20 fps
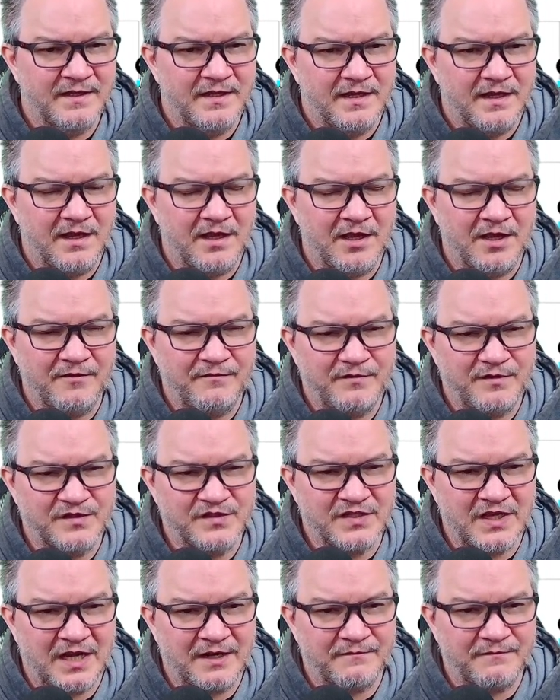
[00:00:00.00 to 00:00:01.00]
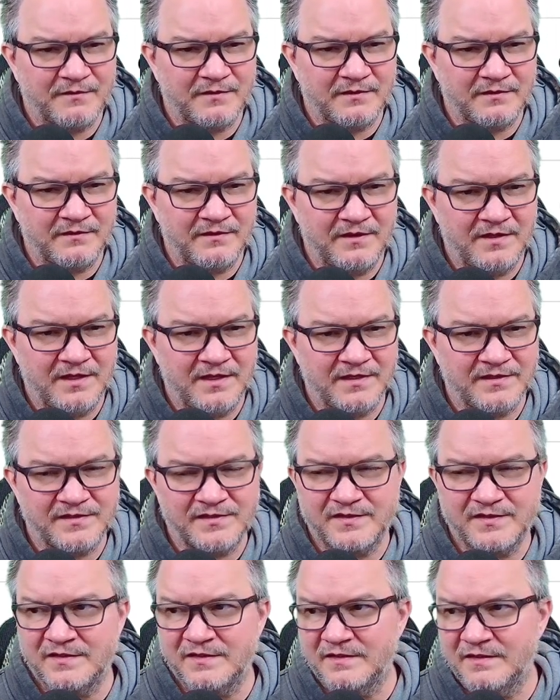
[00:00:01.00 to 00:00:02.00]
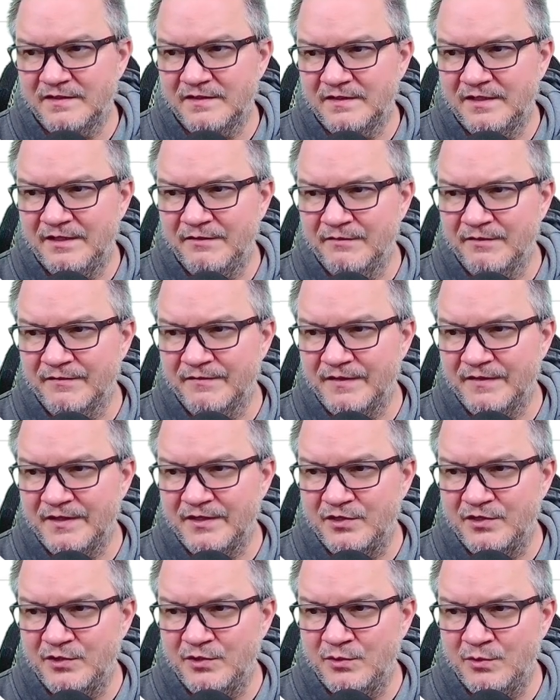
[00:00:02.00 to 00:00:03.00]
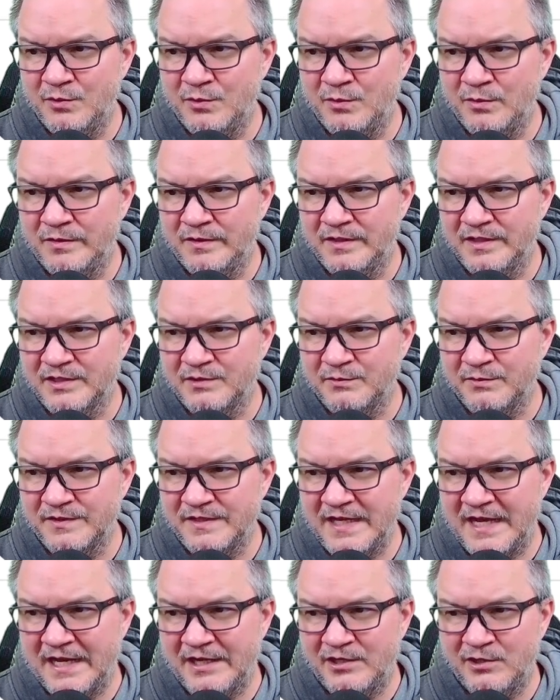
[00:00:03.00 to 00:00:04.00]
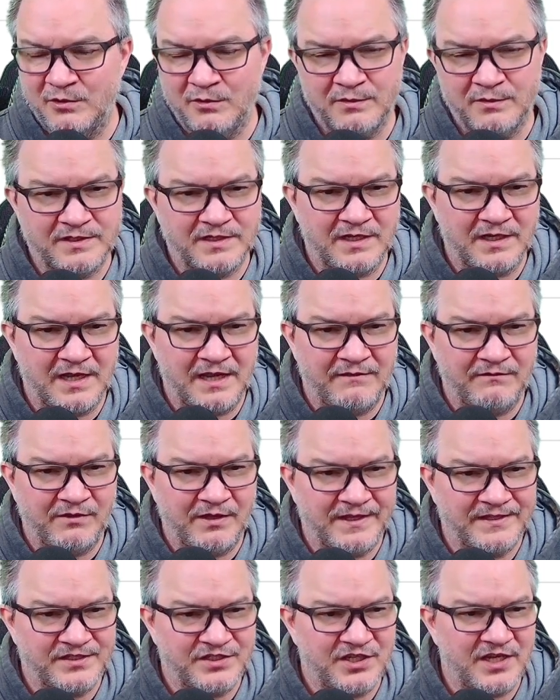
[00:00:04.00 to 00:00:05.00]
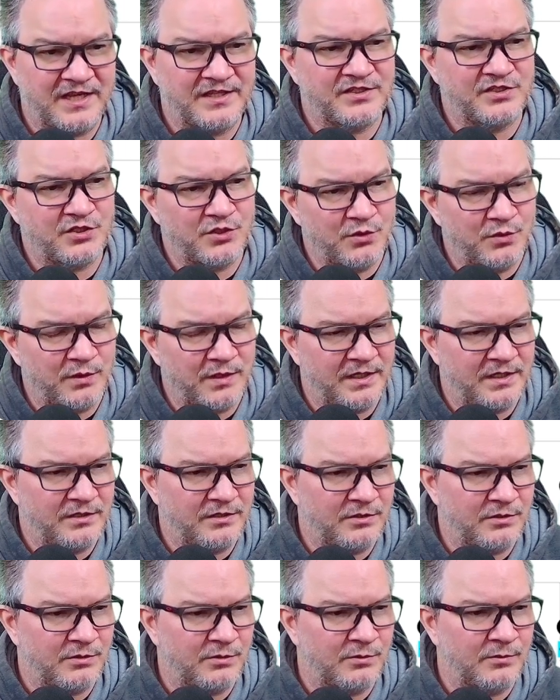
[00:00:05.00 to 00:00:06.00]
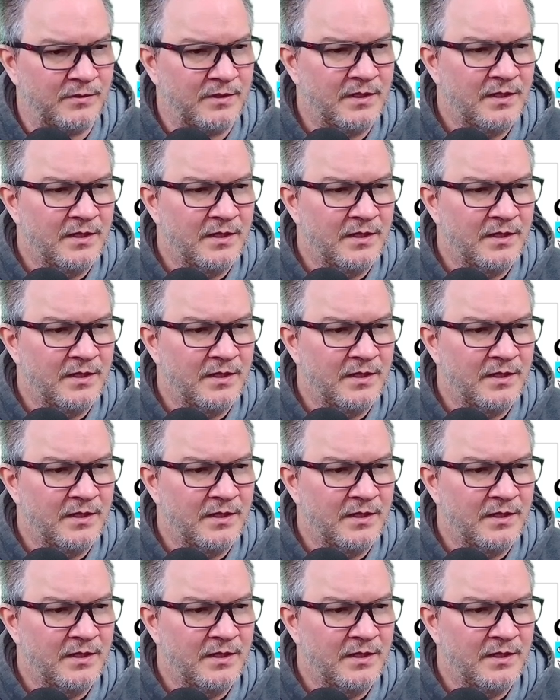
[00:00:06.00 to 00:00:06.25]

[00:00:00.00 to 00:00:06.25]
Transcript: If you slot it for this, even if they do get to attack you, it's going to have less chance to hit you.